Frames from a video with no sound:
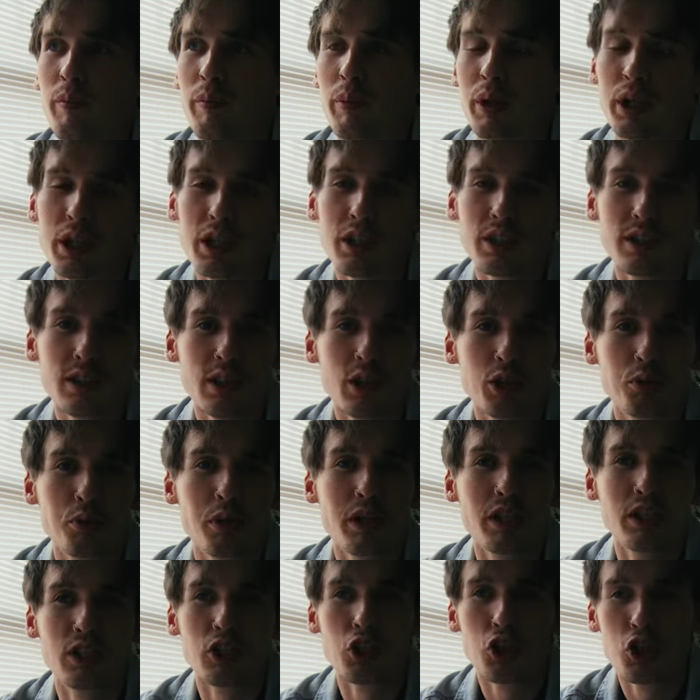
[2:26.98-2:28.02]
Because there's
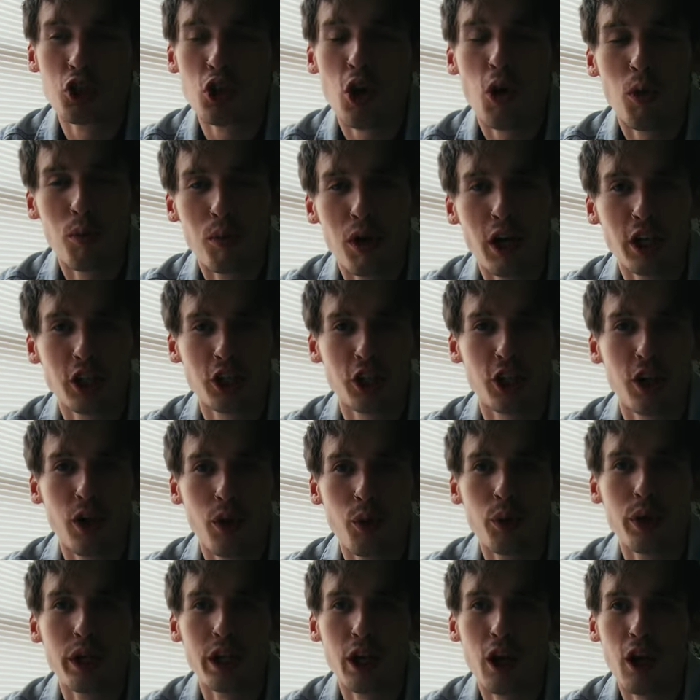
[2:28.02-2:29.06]
been so much
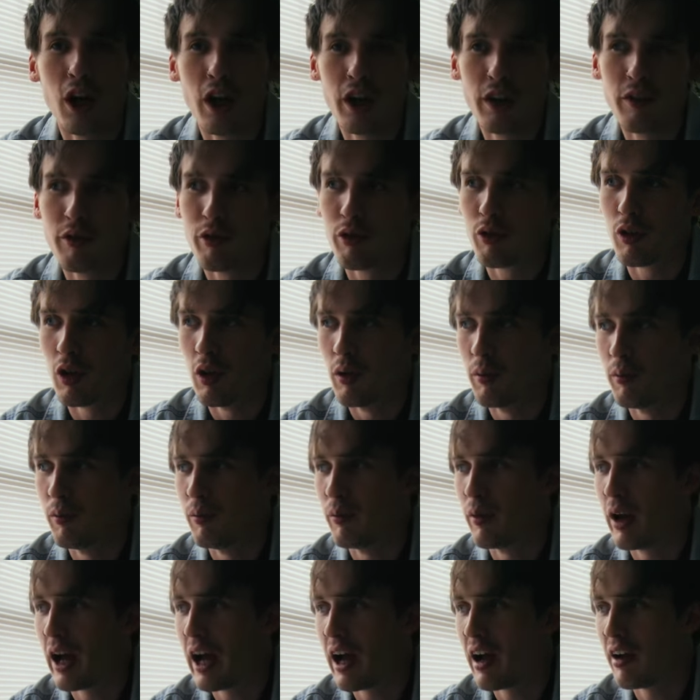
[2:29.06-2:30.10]
going on,
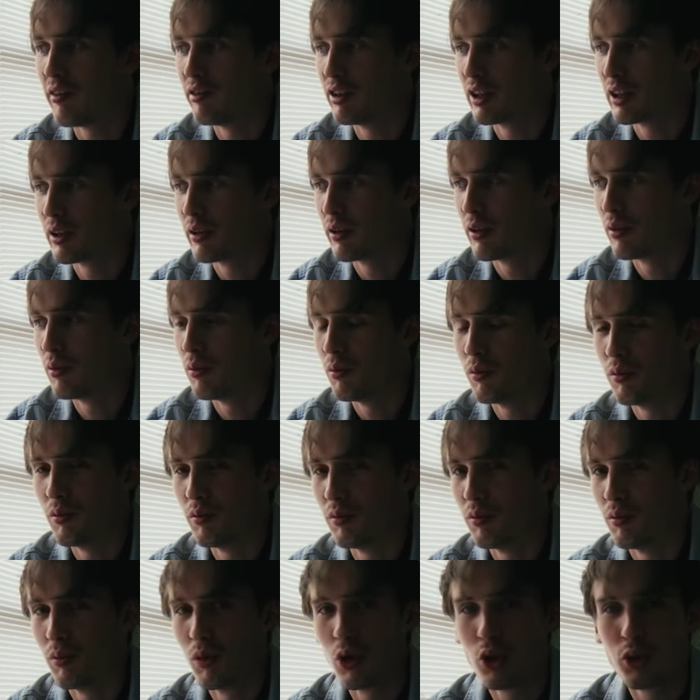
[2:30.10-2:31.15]
from having
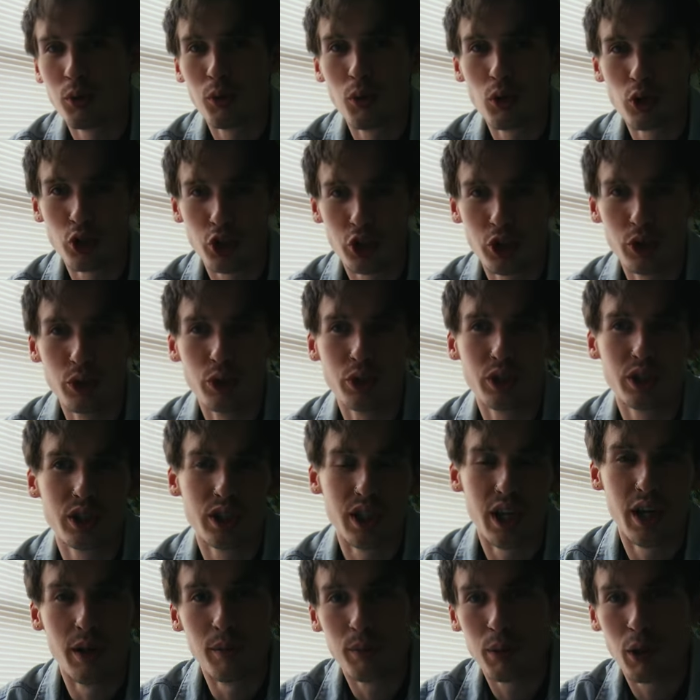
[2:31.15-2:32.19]
multiple
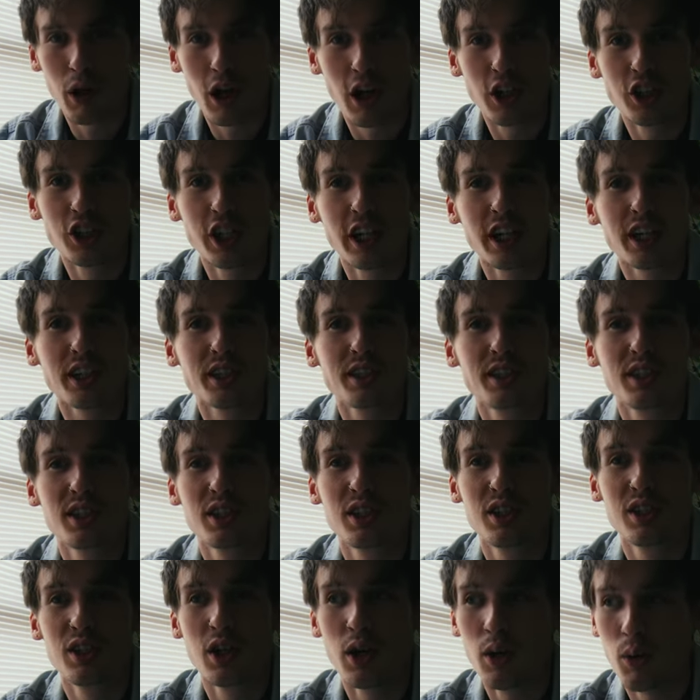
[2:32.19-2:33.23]
shoots and
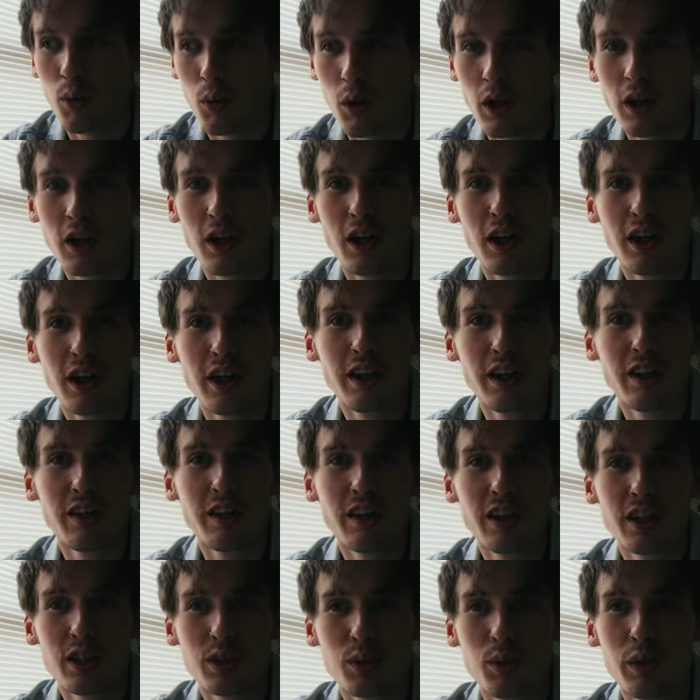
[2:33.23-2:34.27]
projects to work on
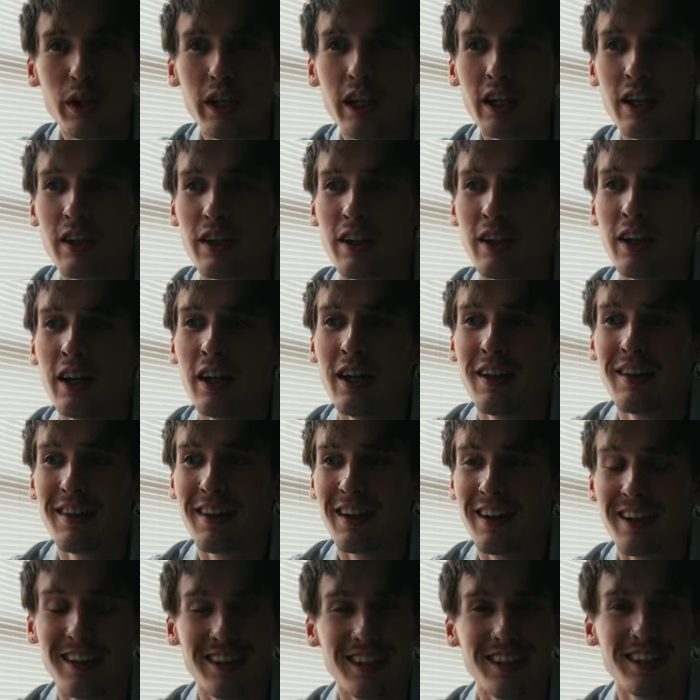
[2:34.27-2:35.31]
this week
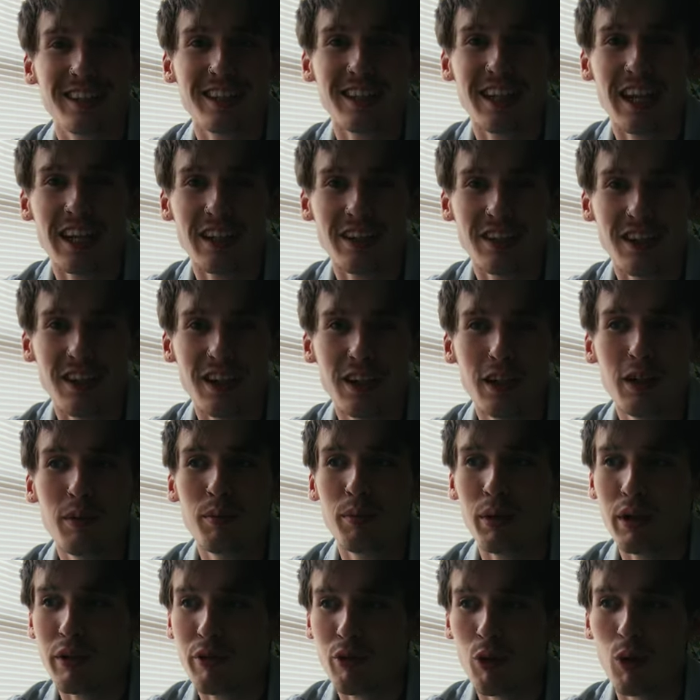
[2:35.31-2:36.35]
that I need to get done
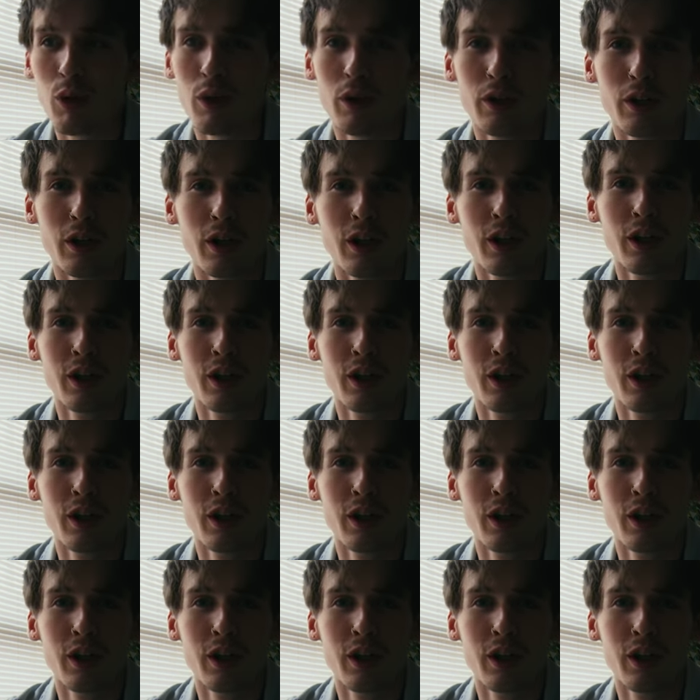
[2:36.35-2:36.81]
before